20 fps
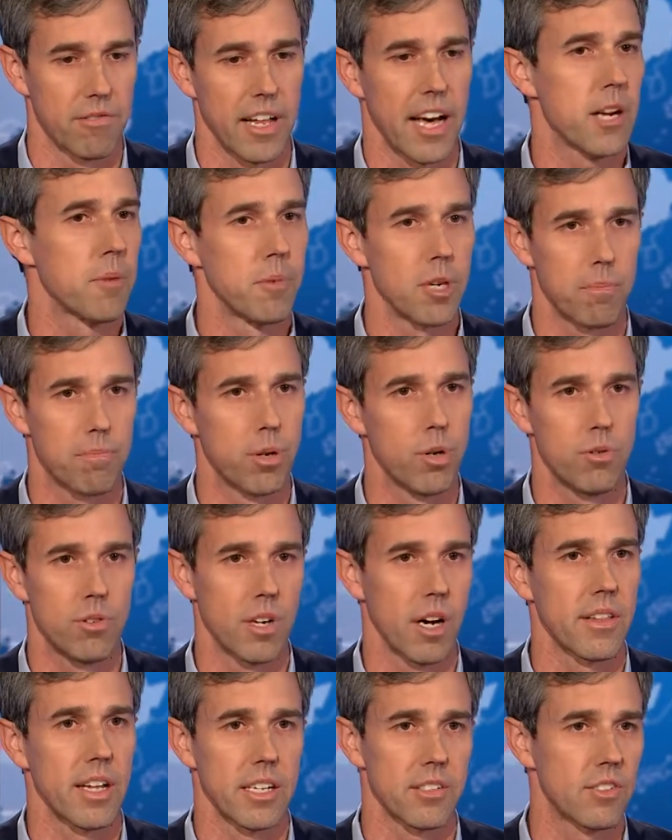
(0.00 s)
Vladimir
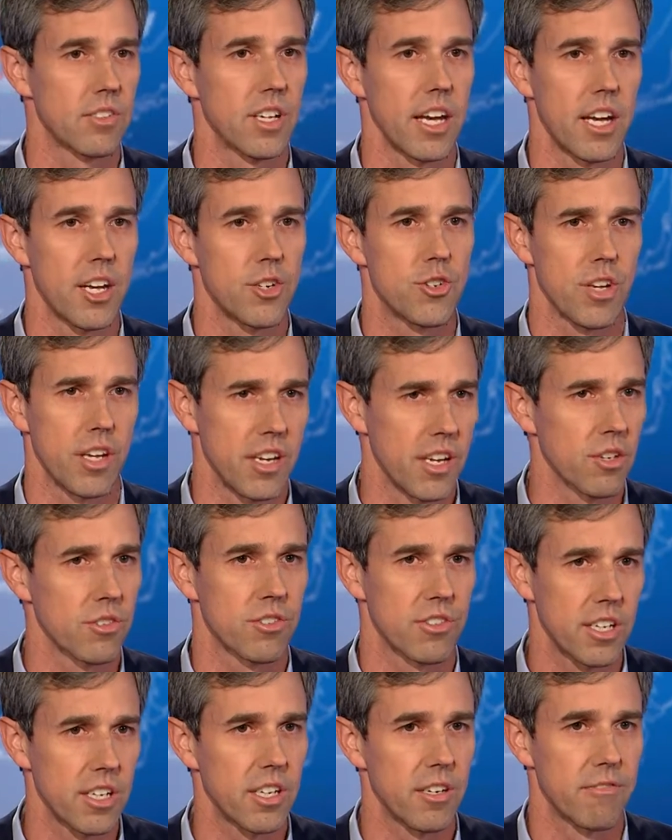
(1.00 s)
Putin on that stage in
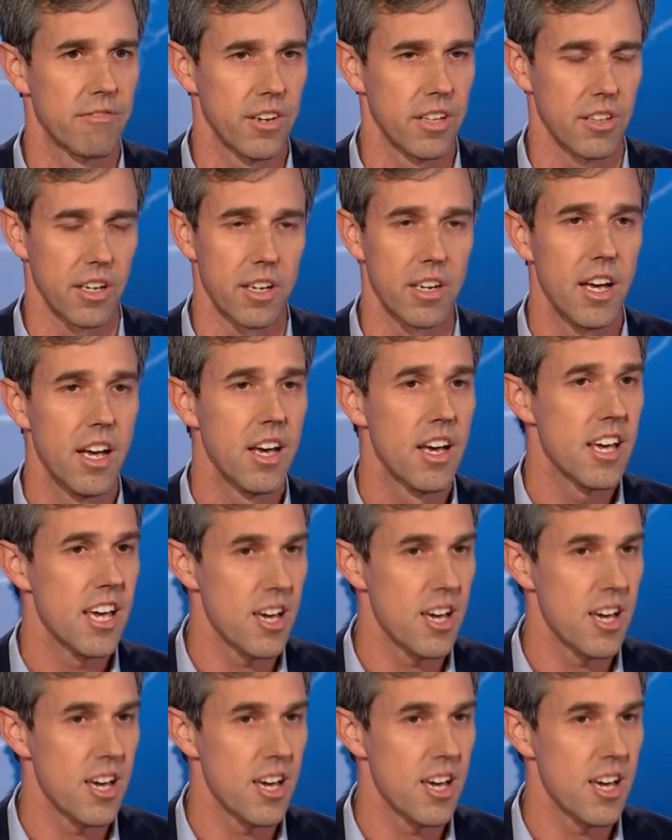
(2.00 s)
Helsinki, Finland,